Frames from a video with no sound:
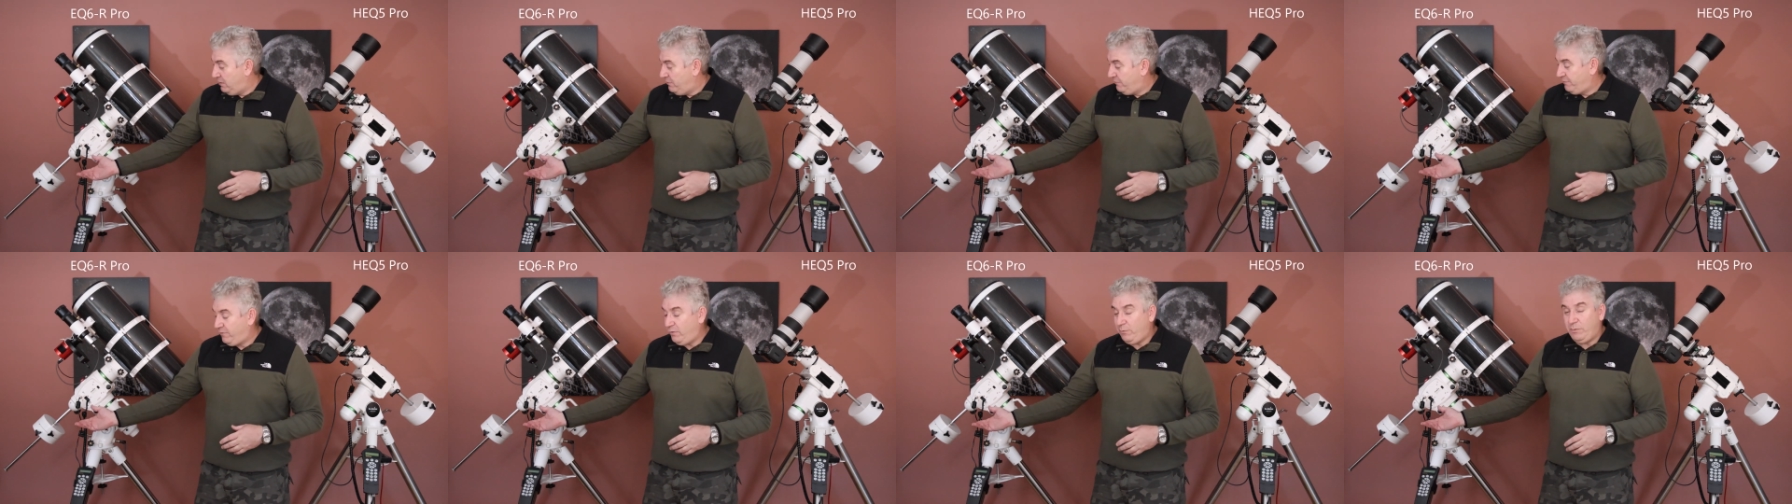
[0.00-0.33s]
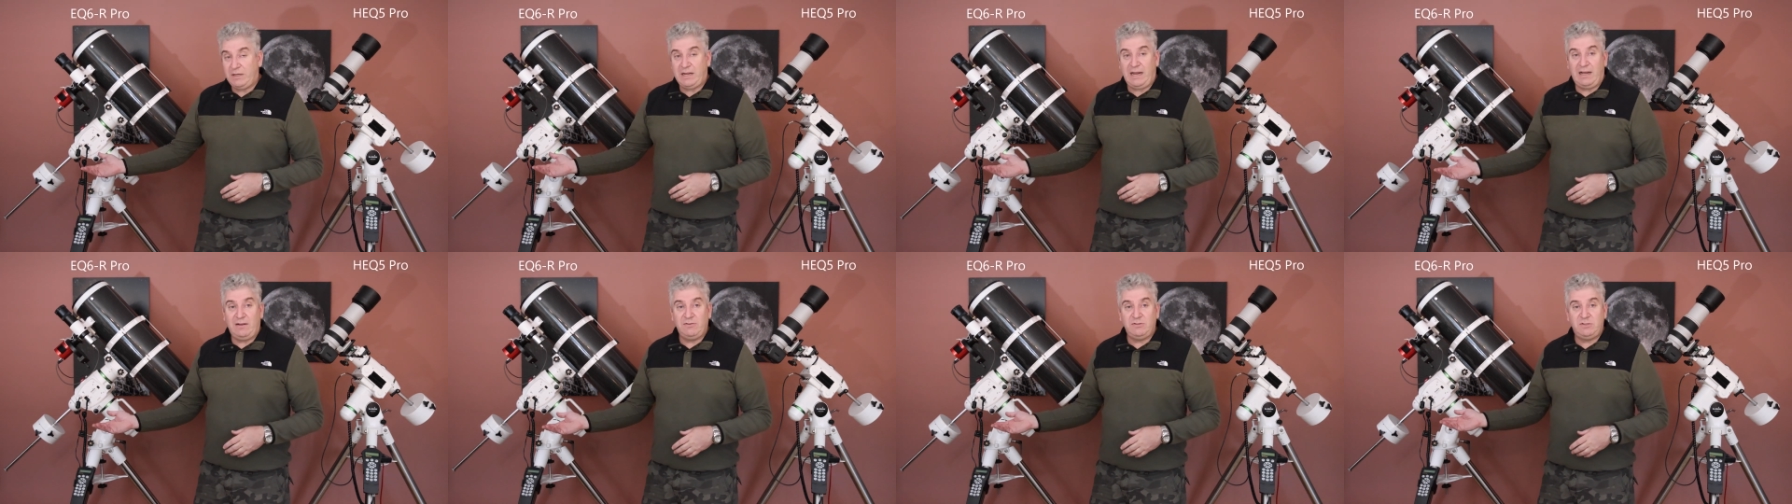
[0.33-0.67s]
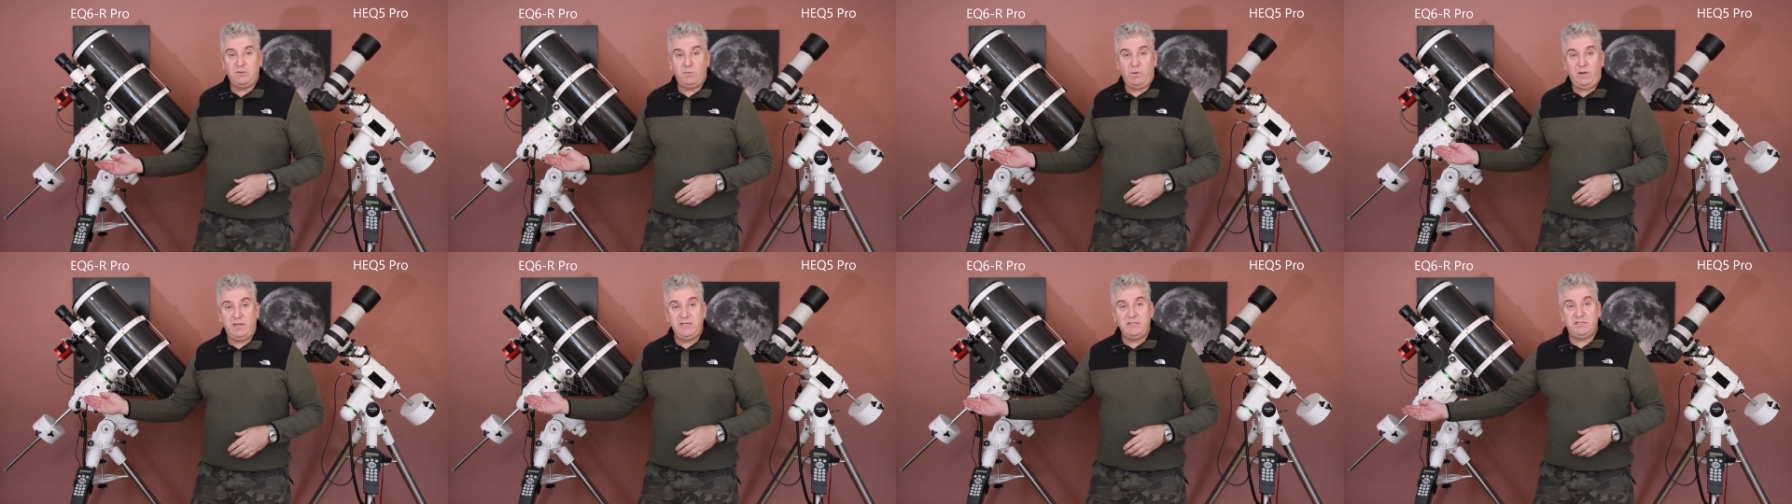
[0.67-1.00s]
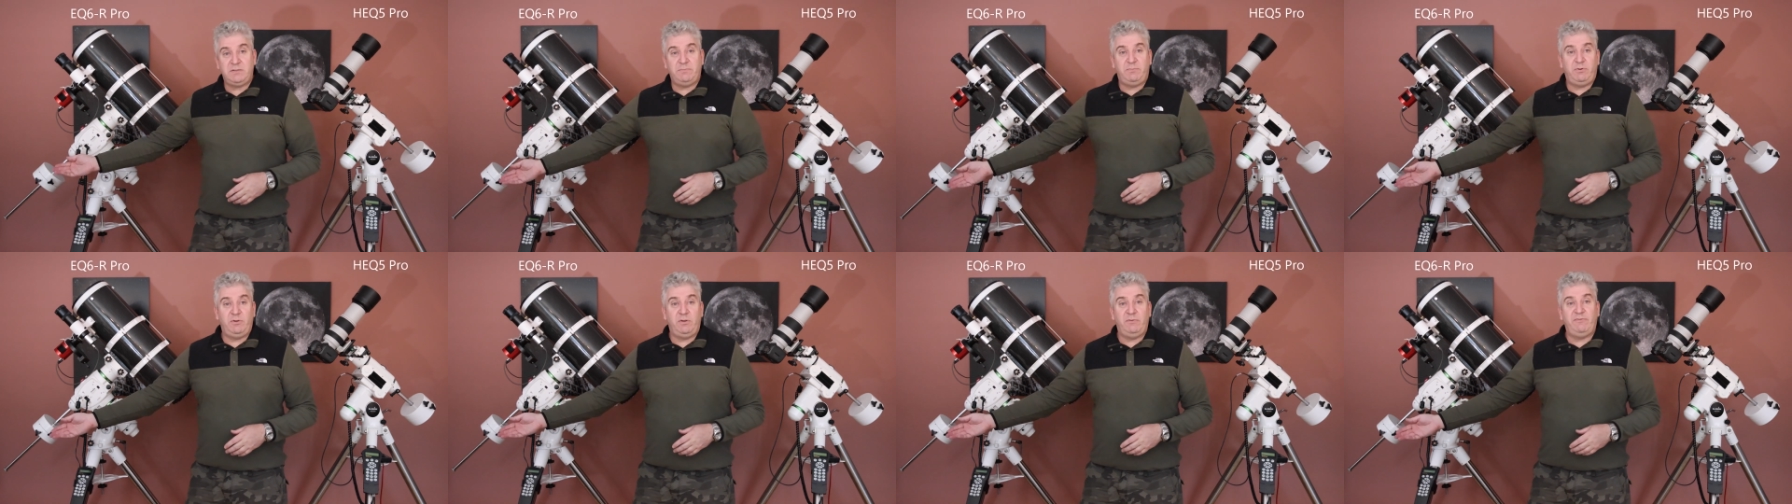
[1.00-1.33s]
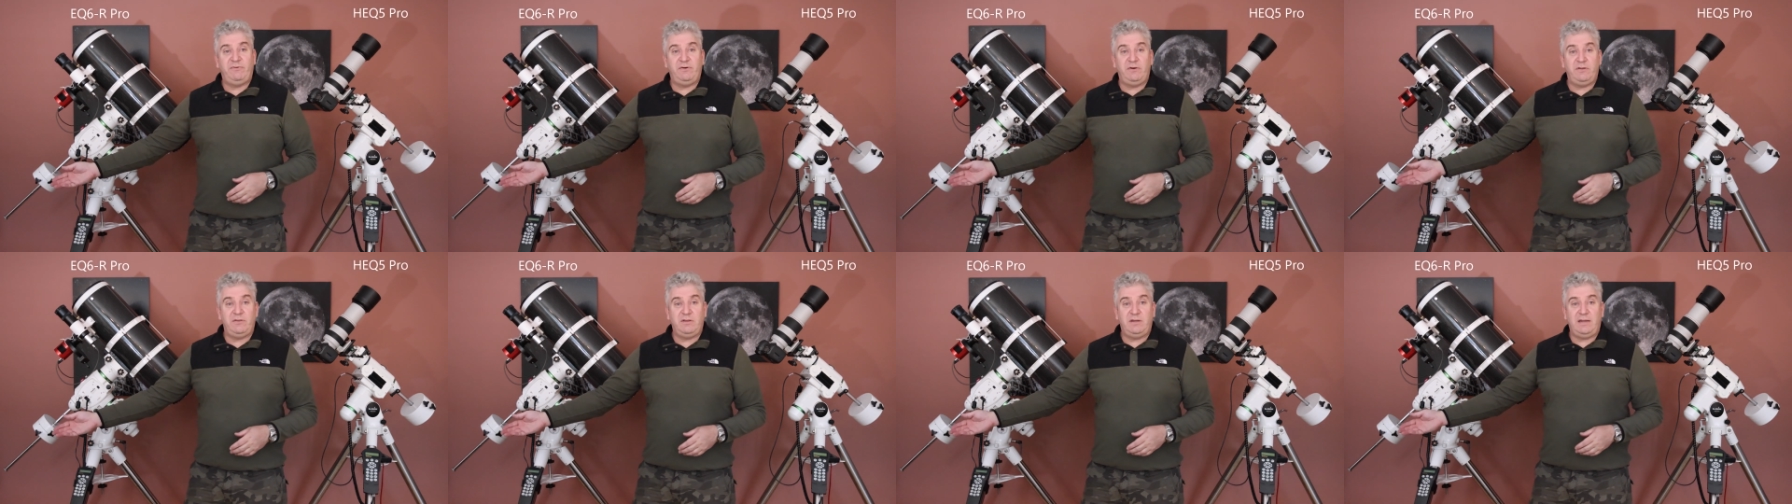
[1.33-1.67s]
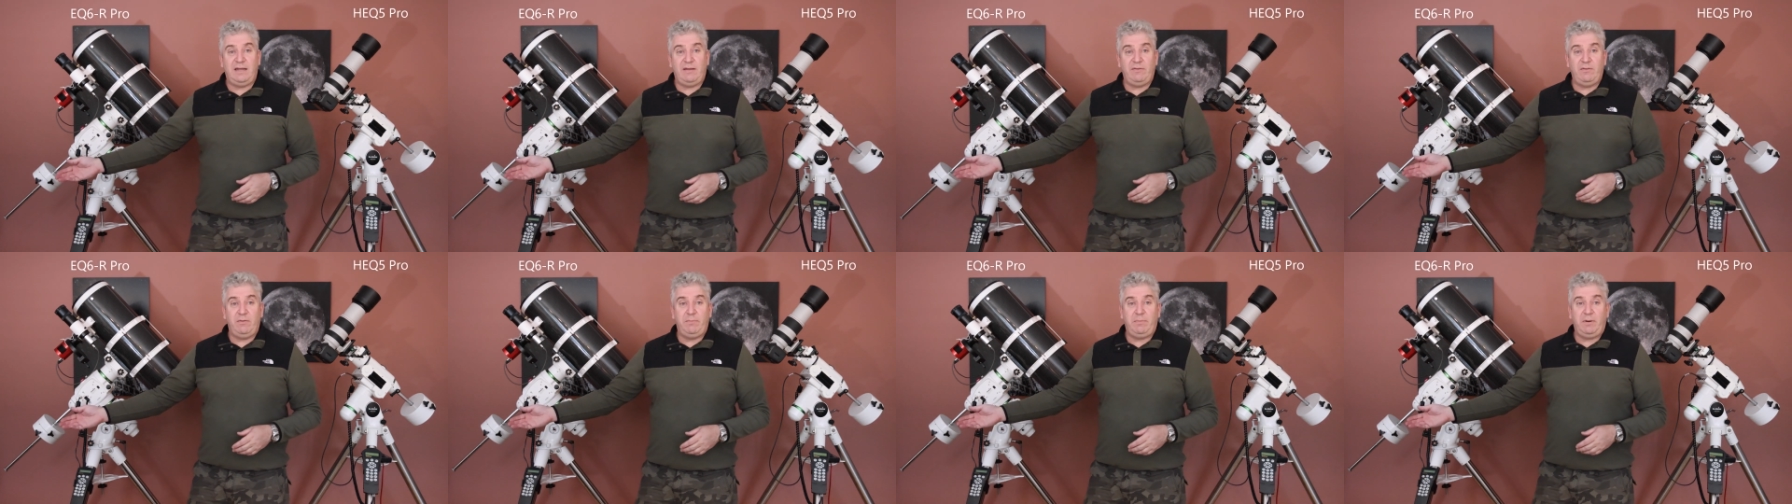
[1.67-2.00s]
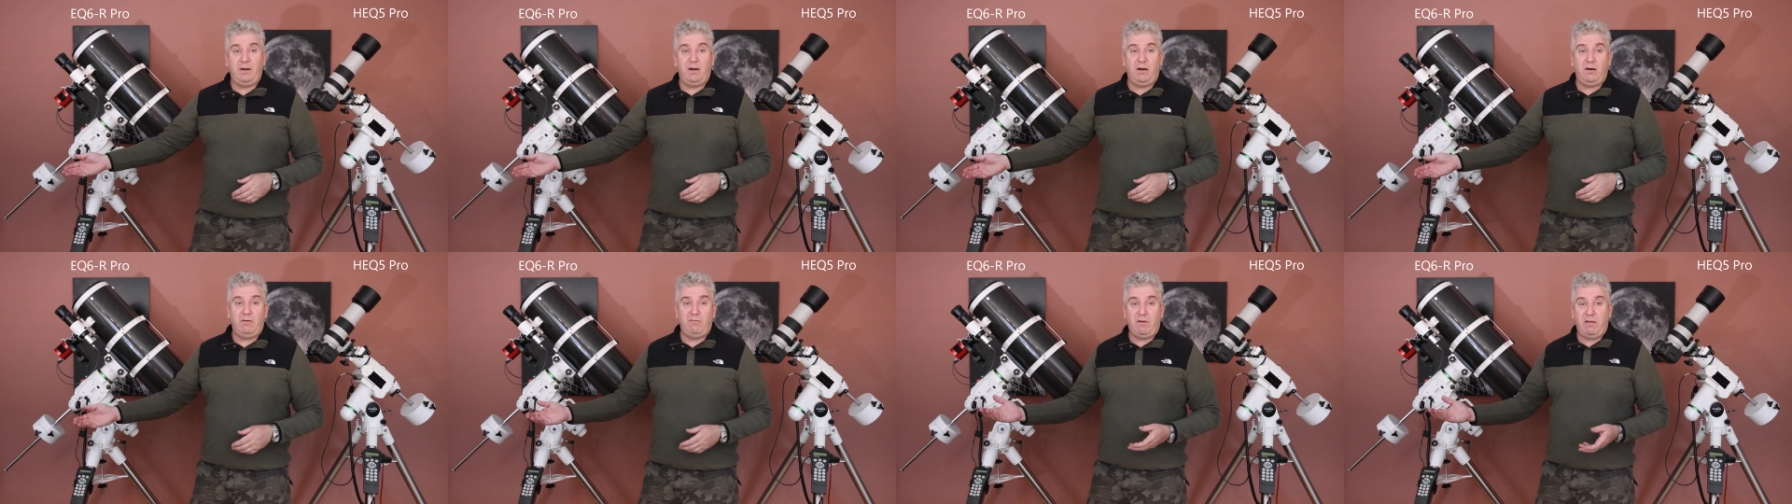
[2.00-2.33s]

fewer counterweights and put them further down the bar